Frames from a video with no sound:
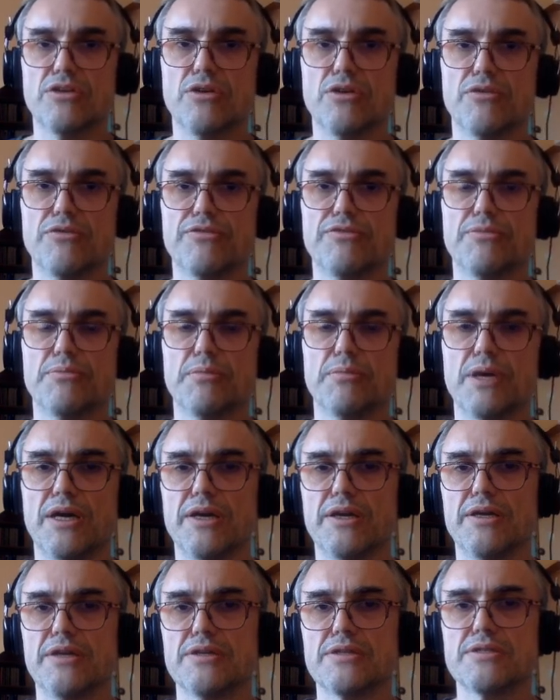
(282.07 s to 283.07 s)
of
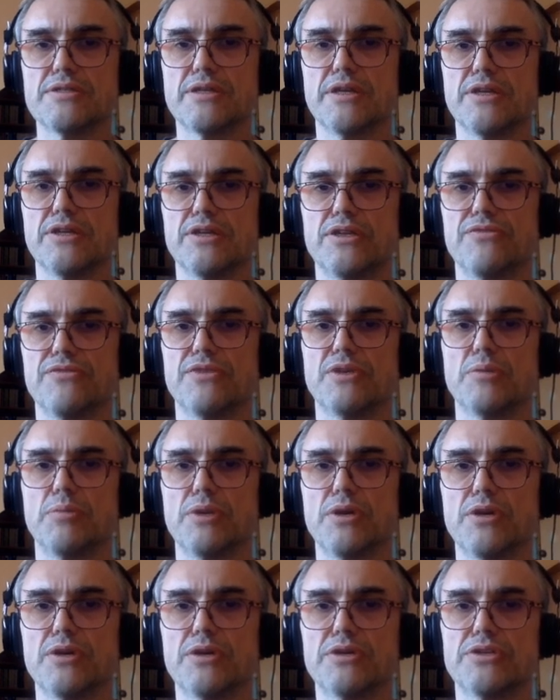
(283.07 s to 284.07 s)
my scientific
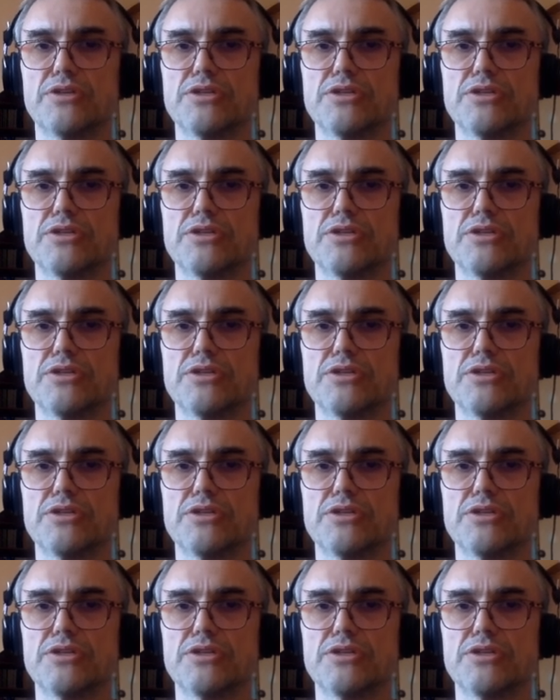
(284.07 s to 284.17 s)
blog,